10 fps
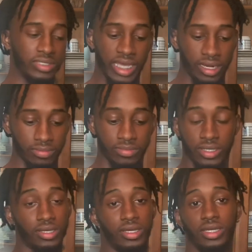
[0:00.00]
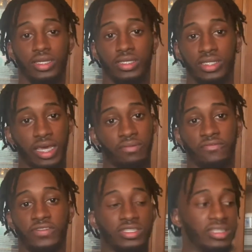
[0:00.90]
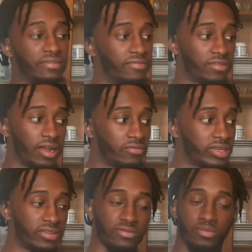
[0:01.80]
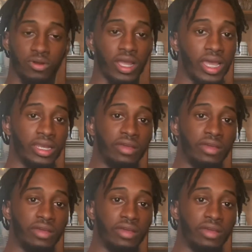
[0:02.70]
denim, because denim fits different for every different brand,